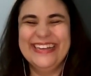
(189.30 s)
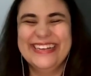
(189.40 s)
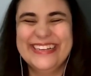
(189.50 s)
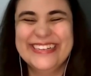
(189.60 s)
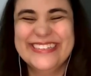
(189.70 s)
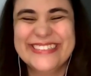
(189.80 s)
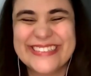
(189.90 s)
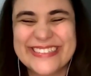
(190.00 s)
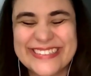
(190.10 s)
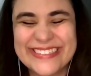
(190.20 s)

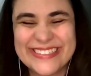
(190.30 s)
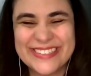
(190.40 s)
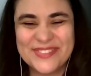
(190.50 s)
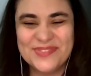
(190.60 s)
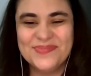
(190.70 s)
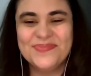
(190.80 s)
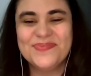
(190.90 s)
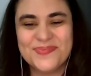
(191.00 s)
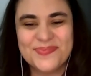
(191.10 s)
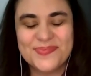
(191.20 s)

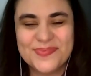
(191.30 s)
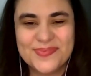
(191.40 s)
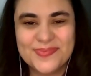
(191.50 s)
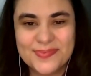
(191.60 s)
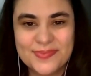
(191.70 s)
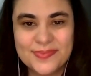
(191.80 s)
No words are spoken by the person on screen.